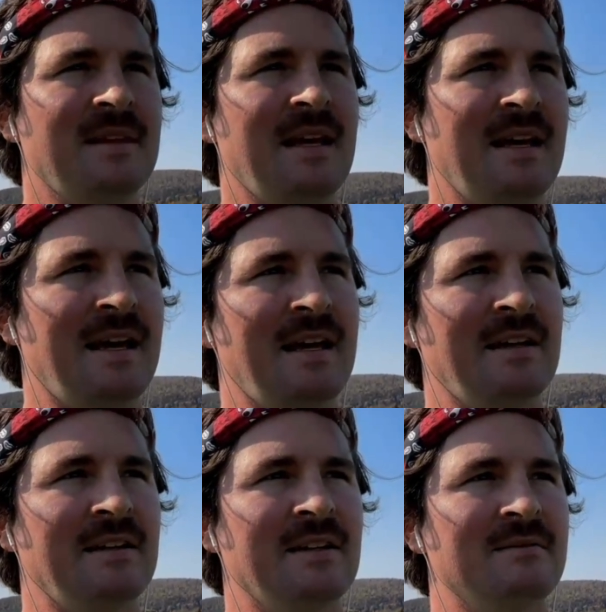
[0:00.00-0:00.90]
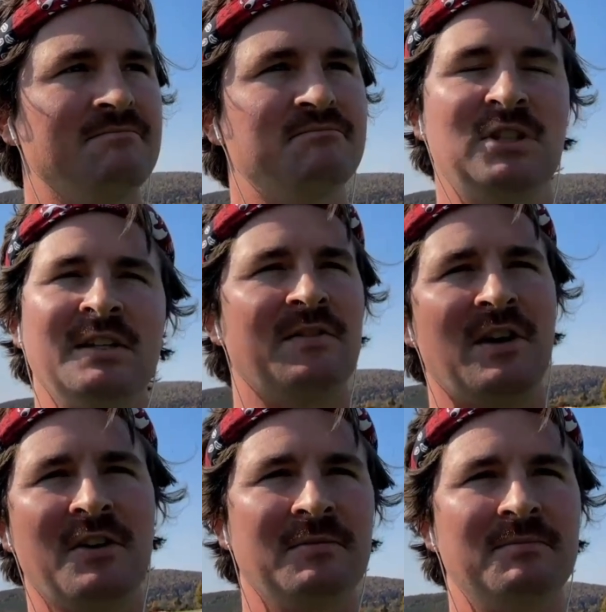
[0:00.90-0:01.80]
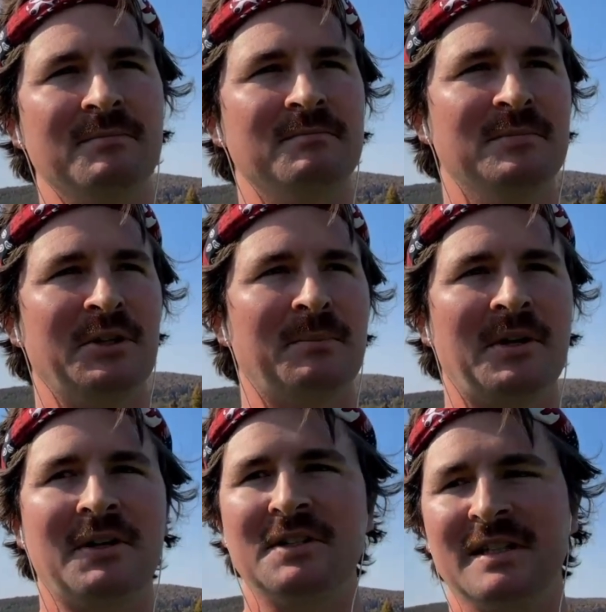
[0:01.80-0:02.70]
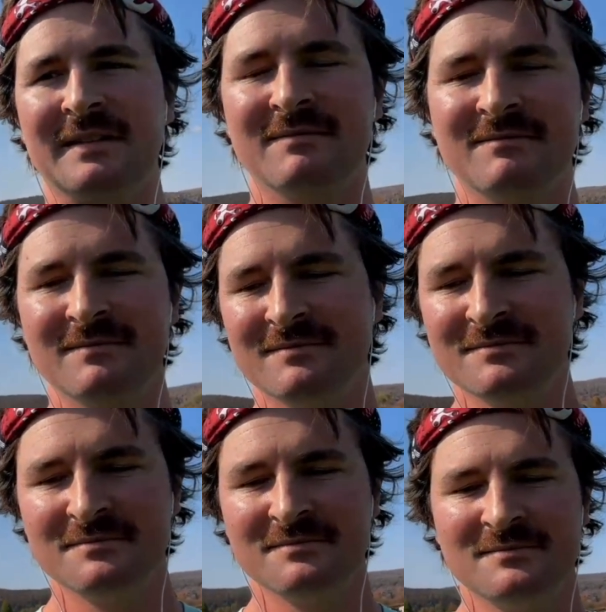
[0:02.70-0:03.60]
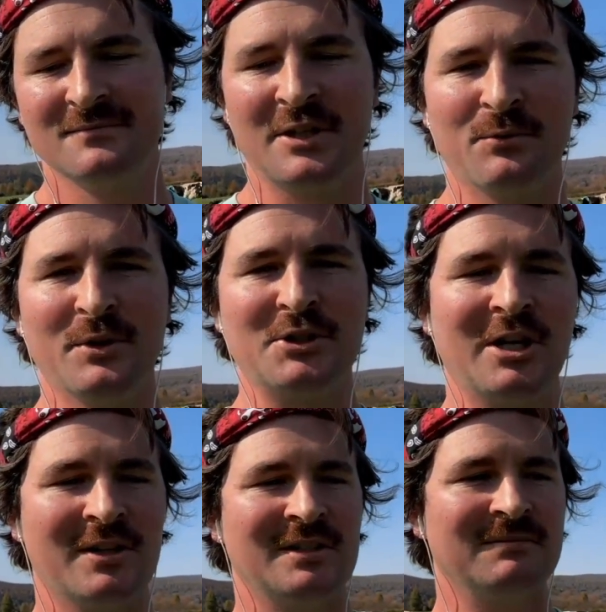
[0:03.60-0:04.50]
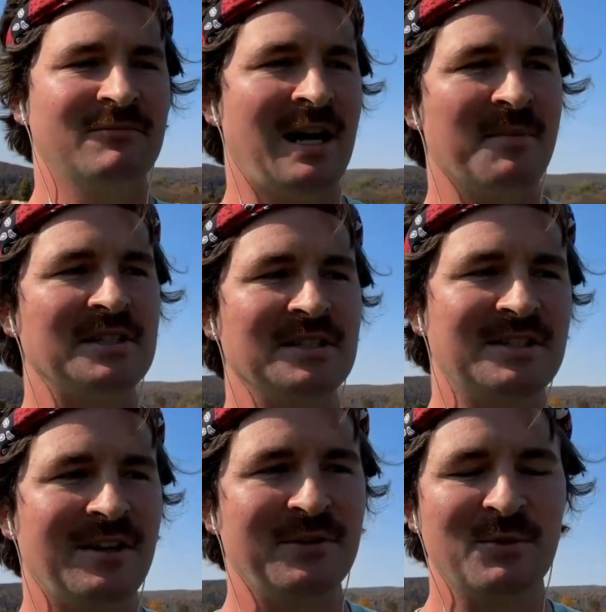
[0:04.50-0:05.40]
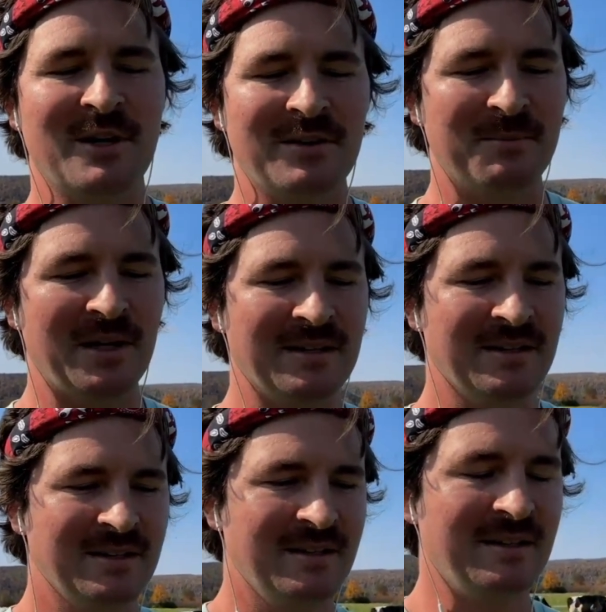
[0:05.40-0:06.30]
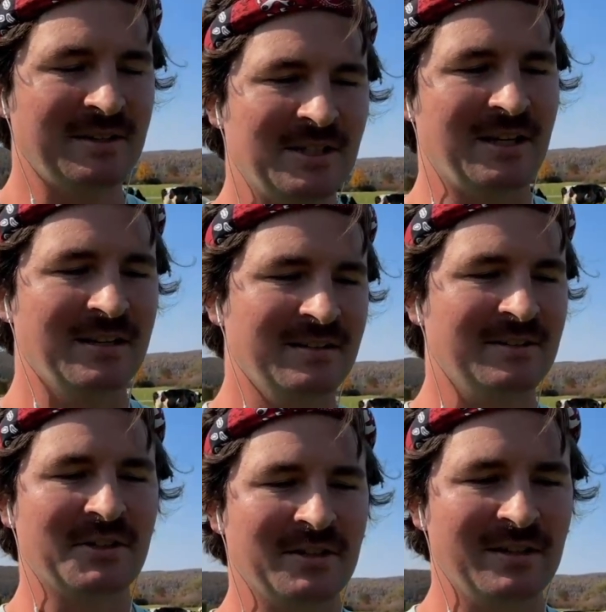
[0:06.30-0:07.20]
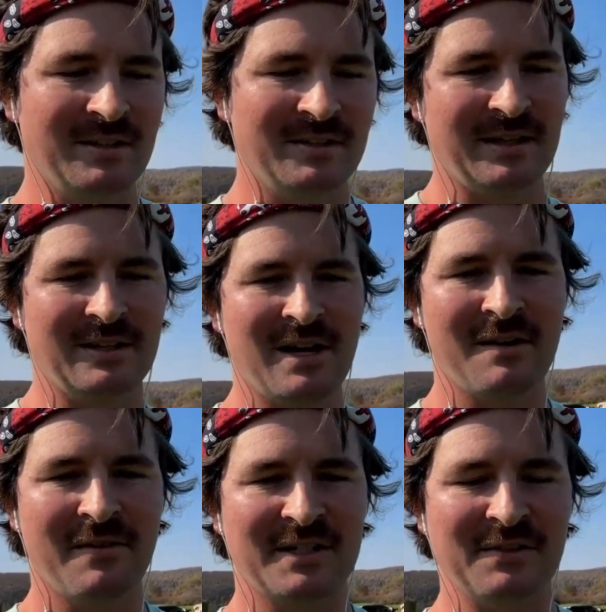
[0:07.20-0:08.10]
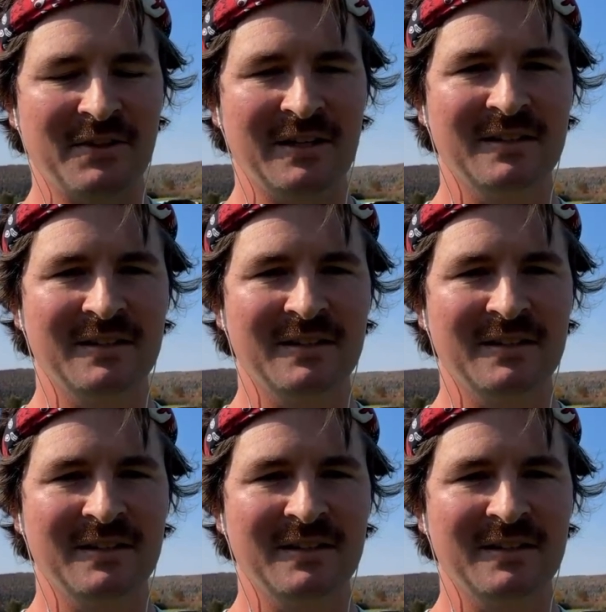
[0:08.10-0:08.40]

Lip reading: and tons of other little birds, and woodchucks and rabbits and stuff as well. But it's there's a lot of activity.